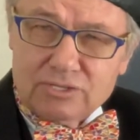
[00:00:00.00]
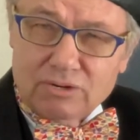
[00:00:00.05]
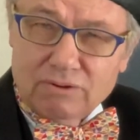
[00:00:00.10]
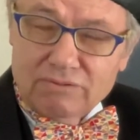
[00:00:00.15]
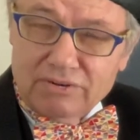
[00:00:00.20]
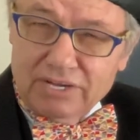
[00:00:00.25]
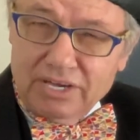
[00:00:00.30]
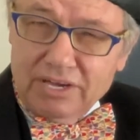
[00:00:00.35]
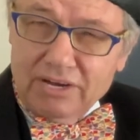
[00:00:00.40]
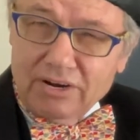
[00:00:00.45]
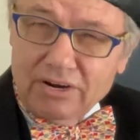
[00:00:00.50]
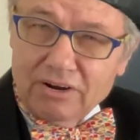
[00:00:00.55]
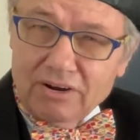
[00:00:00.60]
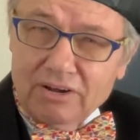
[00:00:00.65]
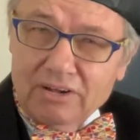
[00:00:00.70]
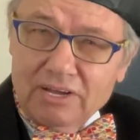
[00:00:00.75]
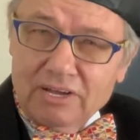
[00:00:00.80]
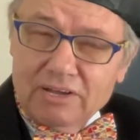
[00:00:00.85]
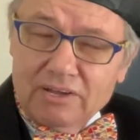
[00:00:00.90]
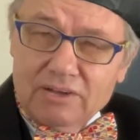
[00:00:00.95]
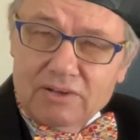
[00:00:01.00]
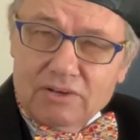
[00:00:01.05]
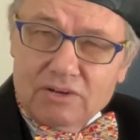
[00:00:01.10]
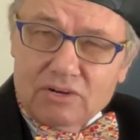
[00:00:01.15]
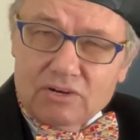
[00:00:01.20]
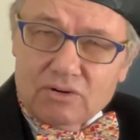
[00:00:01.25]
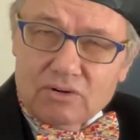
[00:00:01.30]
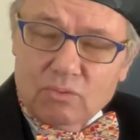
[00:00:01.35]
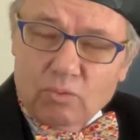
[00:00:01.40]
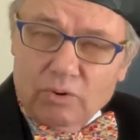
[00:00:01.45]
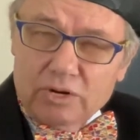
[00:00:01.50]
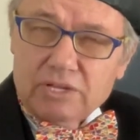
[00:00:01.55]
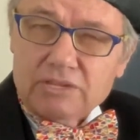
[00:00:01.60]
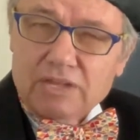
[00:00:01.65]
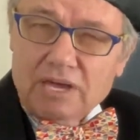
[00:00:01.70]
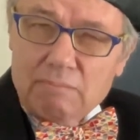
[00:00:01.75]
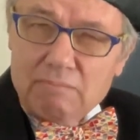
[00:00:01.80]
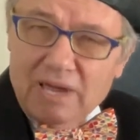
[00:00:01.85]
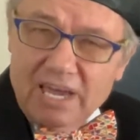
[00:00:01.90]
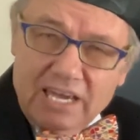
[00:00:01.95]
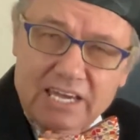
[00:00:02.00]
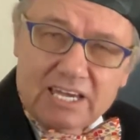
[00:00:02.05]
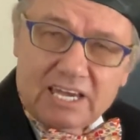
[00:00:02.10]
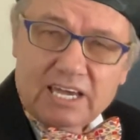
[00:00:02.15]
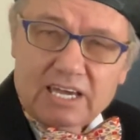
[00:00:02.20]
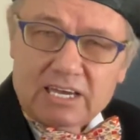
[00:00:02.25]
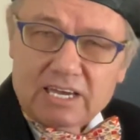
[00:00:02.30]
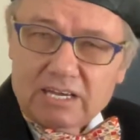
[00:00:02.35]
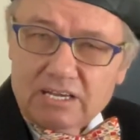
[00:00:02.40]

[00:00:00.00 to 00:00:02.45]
over here, what are they making?